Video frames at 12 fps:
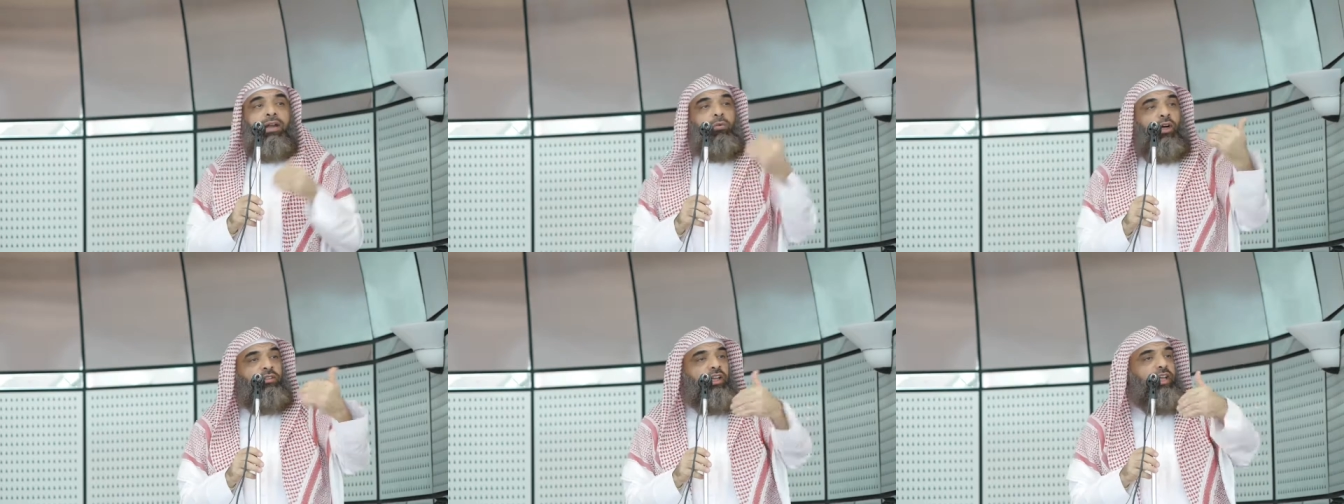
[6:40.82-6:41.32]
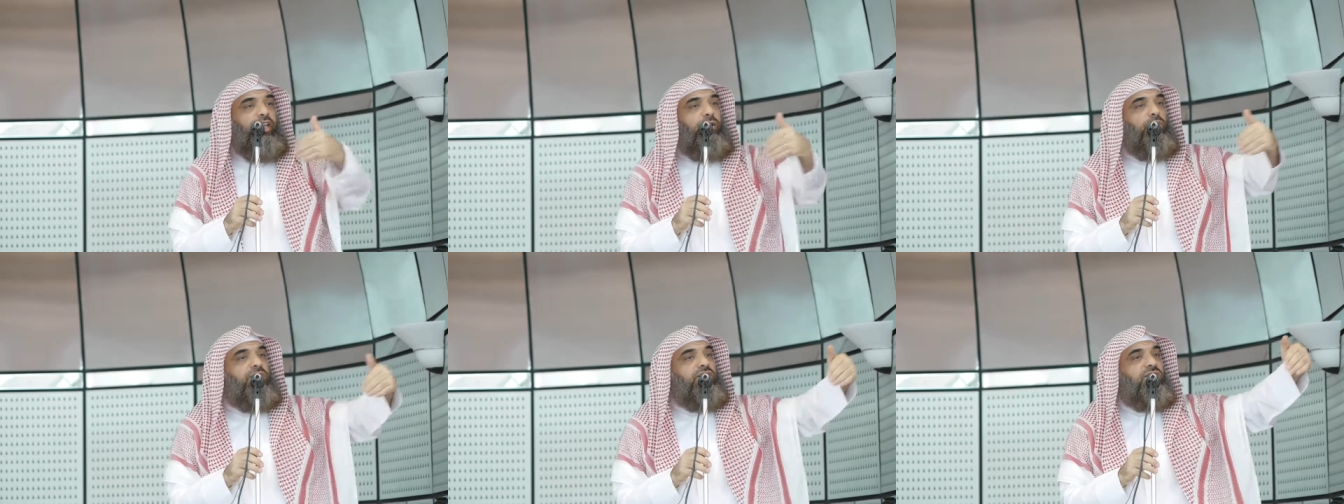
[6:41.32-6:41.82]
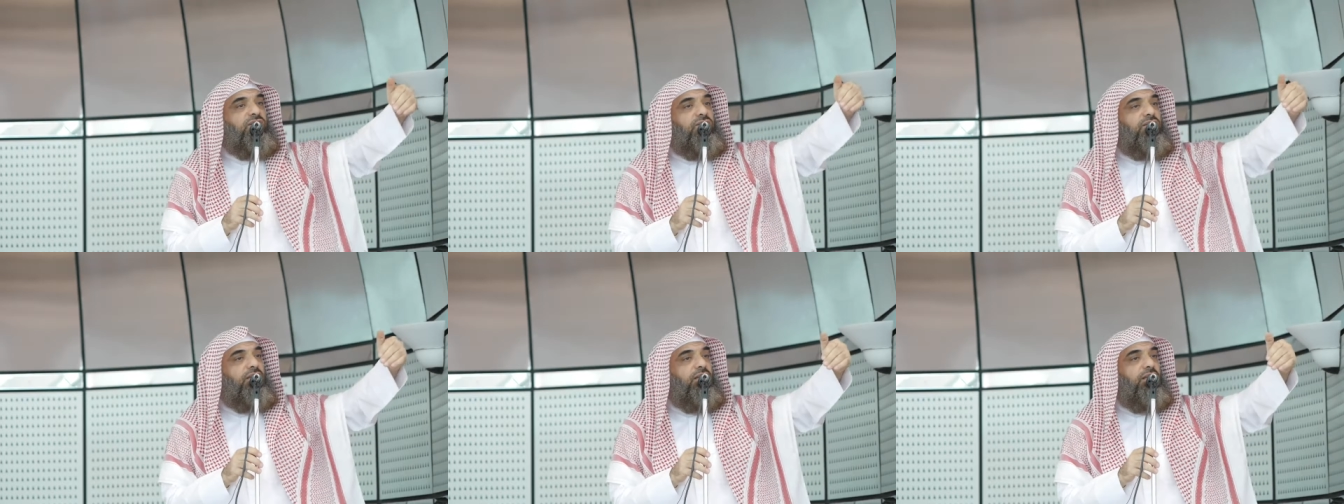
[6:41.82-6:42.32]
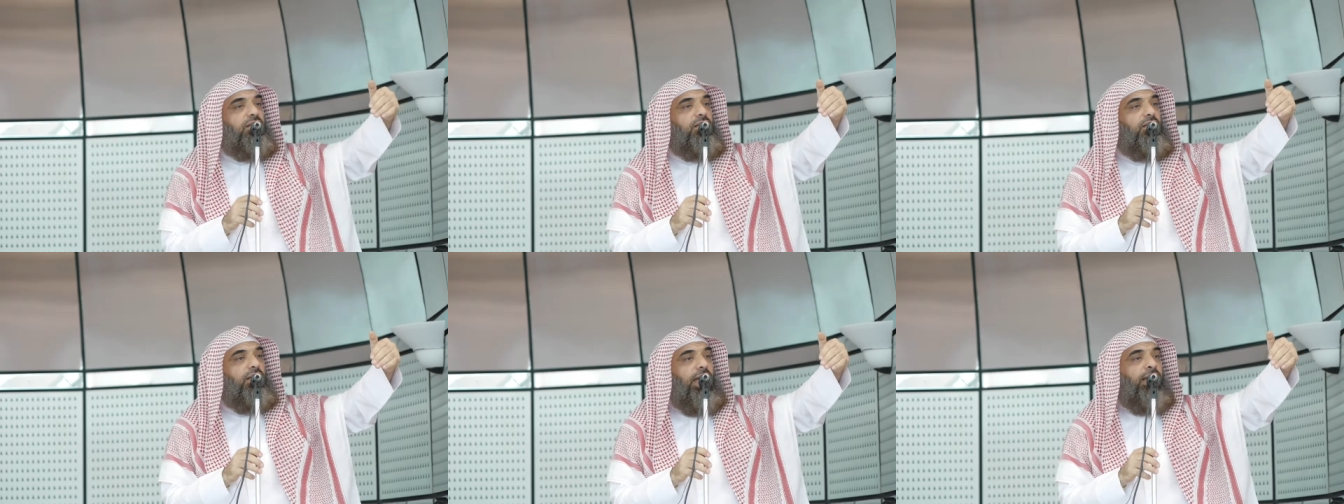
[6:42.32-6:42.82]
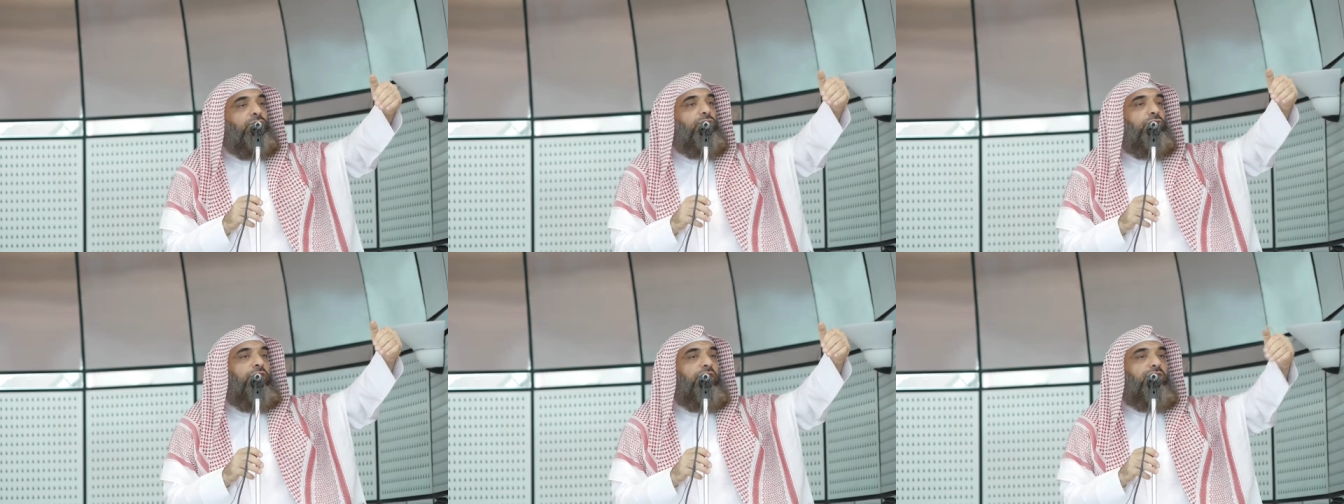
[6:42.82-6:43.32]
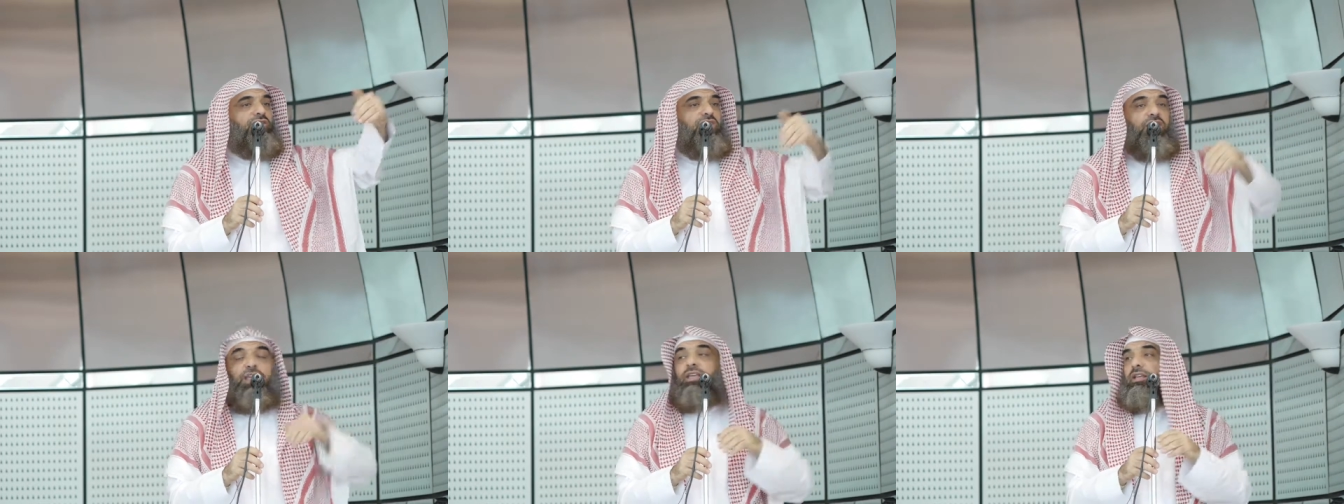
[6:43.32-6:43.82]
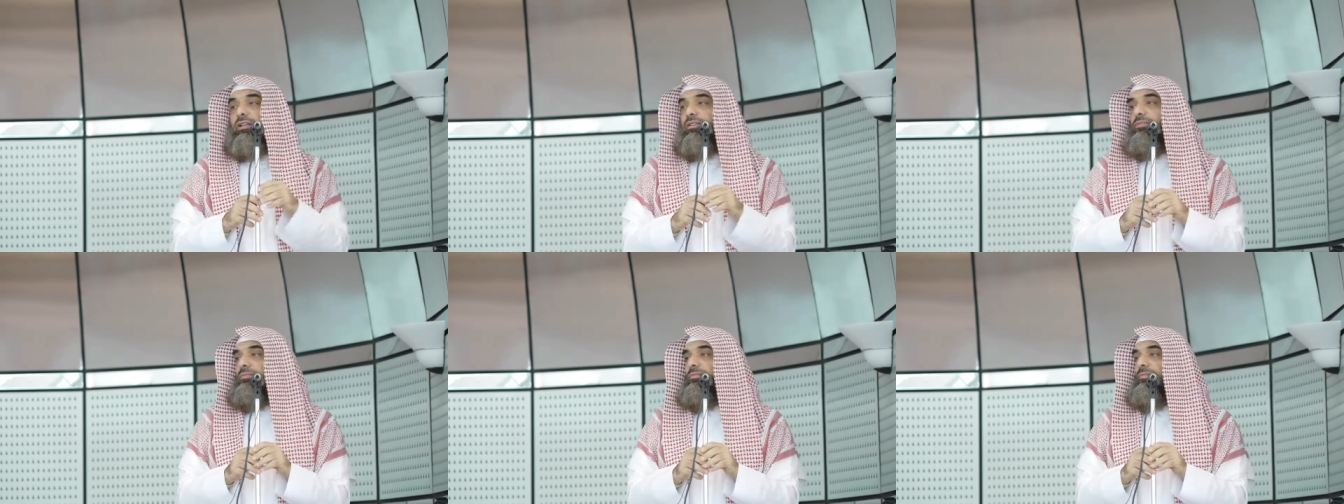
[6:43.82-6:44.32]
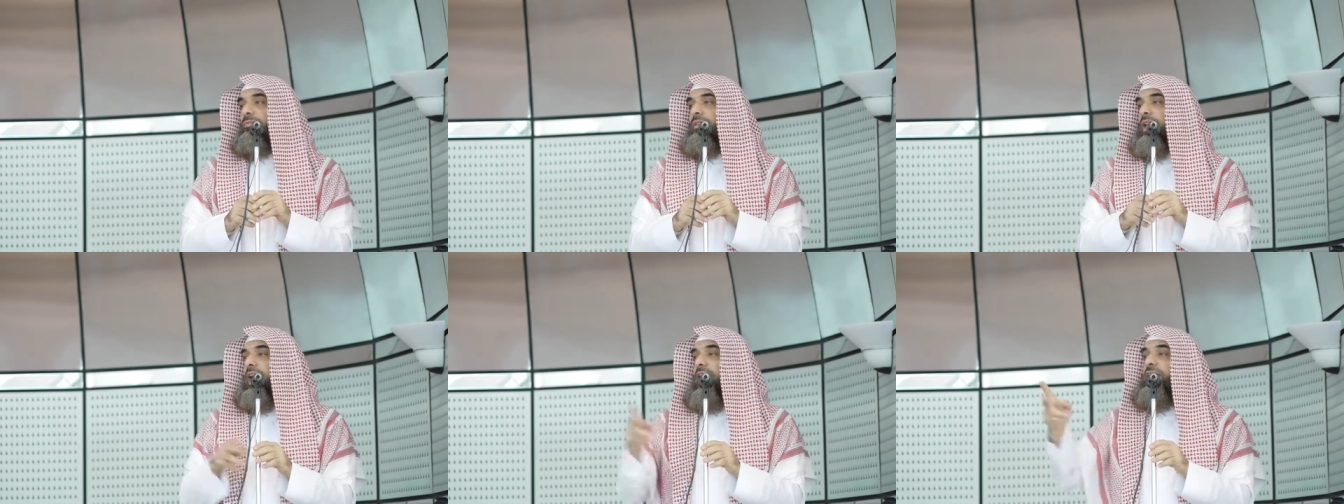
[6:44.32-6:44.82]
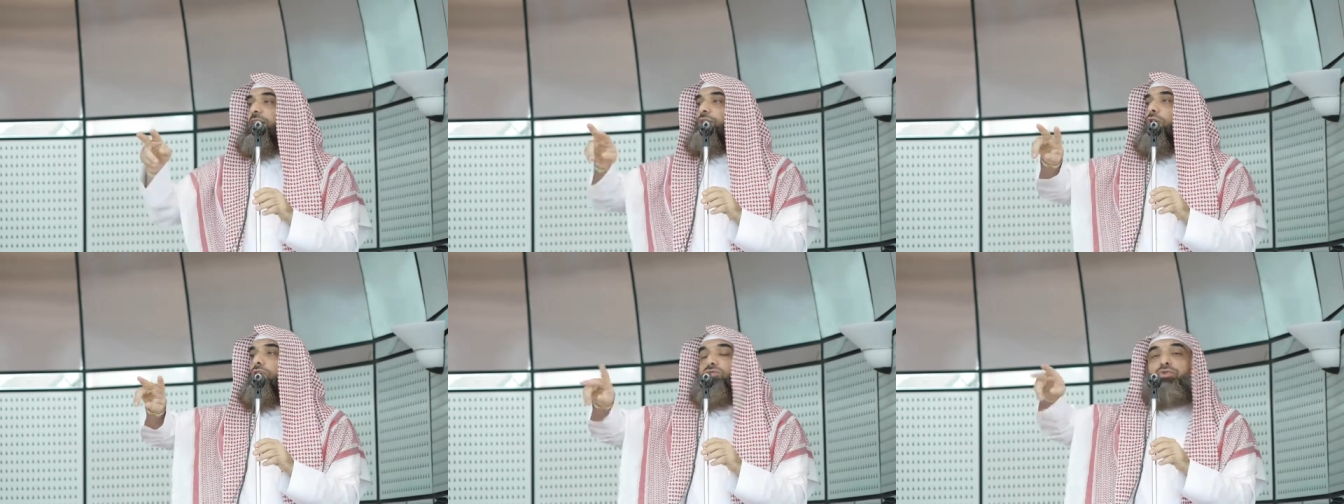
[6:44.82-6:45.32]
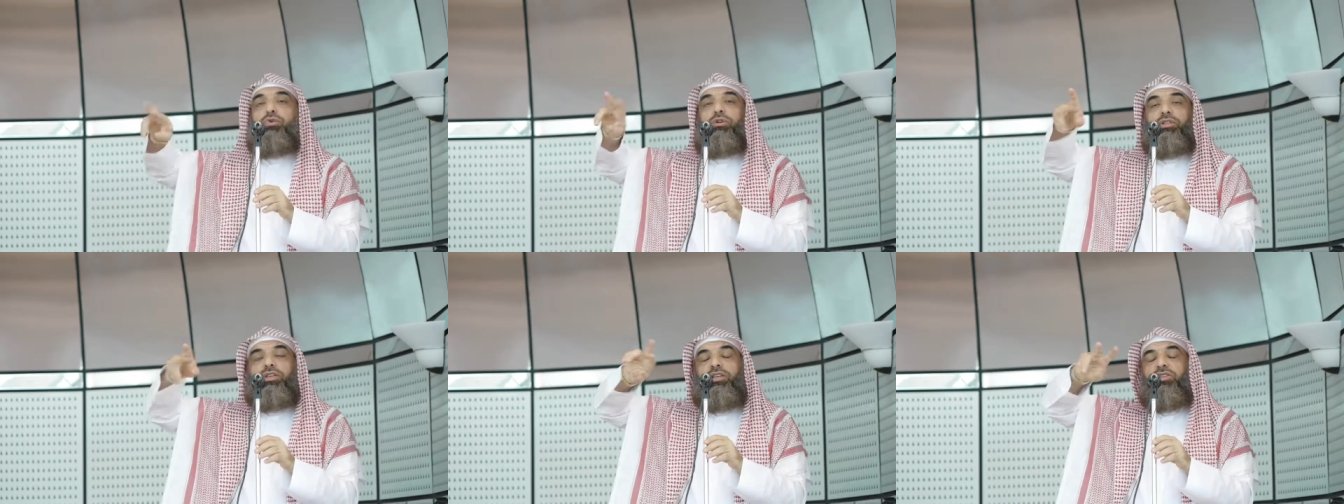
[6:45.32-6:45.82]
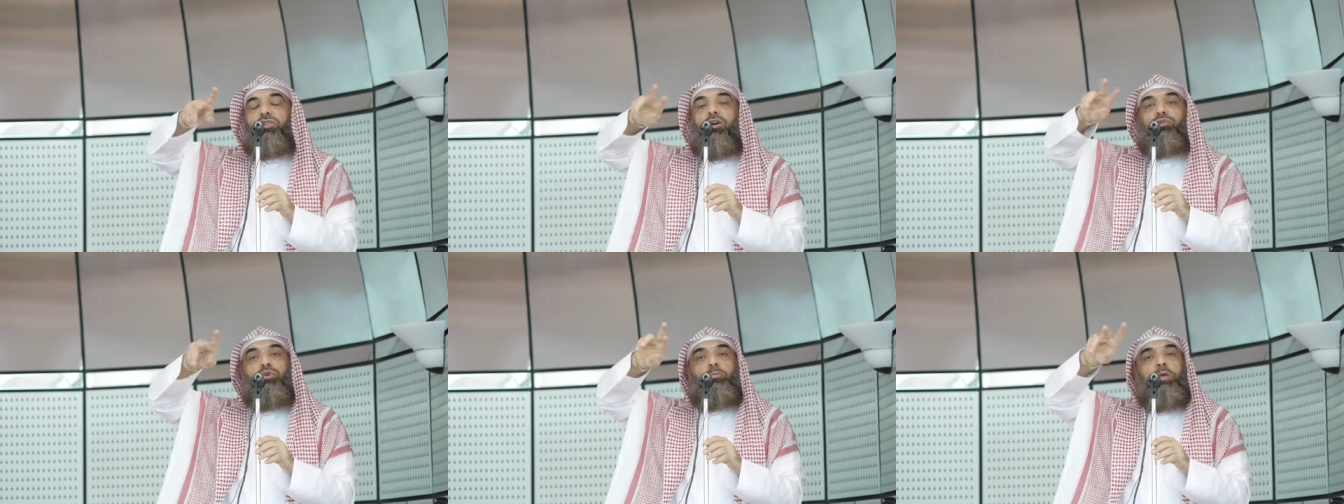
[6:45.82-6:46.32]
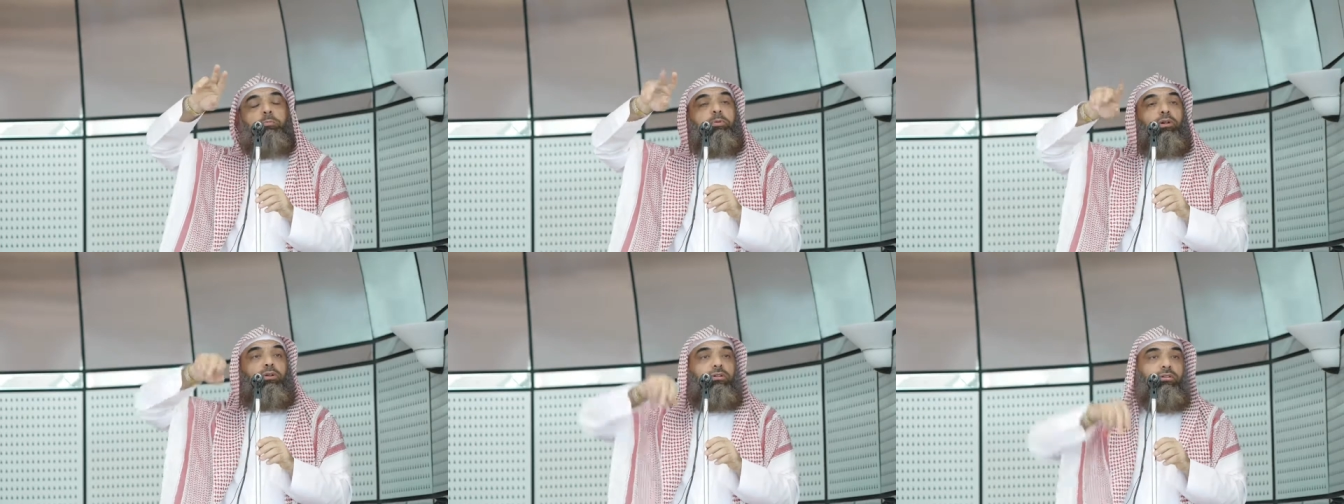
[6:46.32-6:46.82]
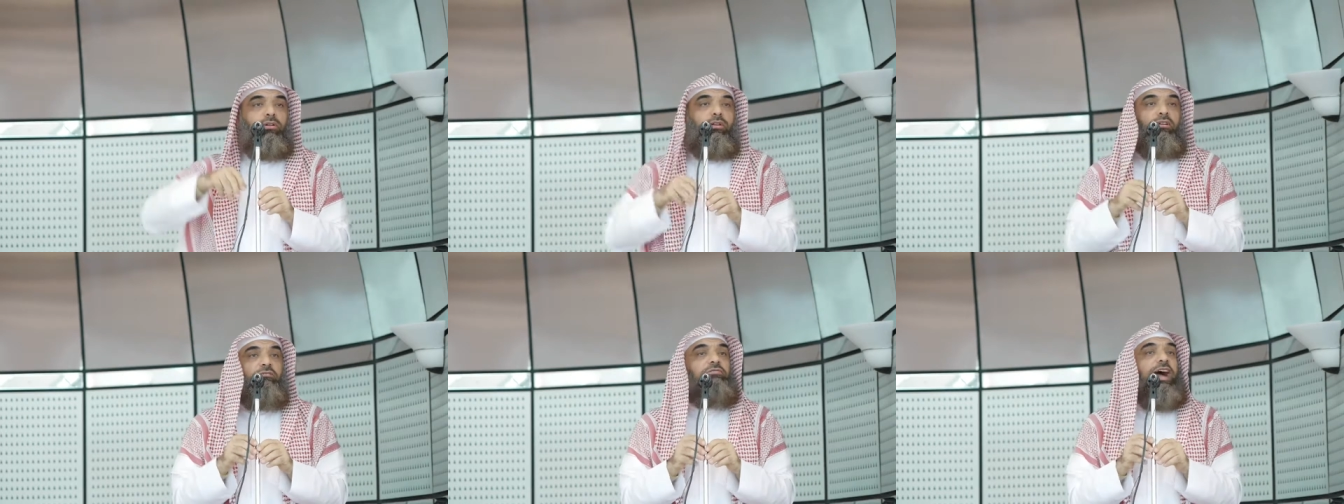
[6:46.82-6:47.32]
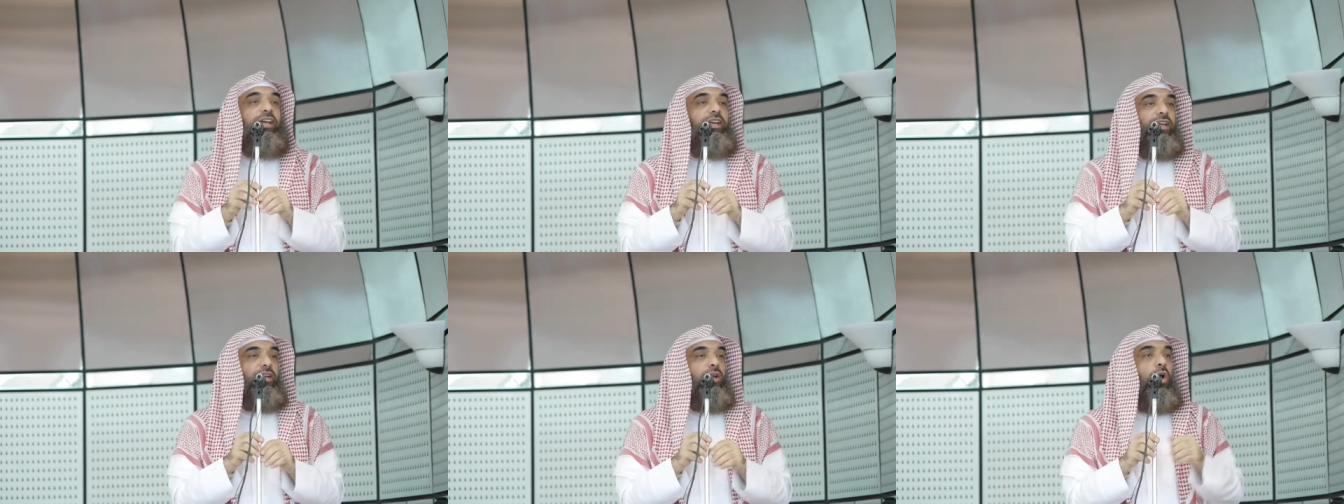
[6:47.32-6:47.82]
and one day he was entering the city, and he saw two people fighting.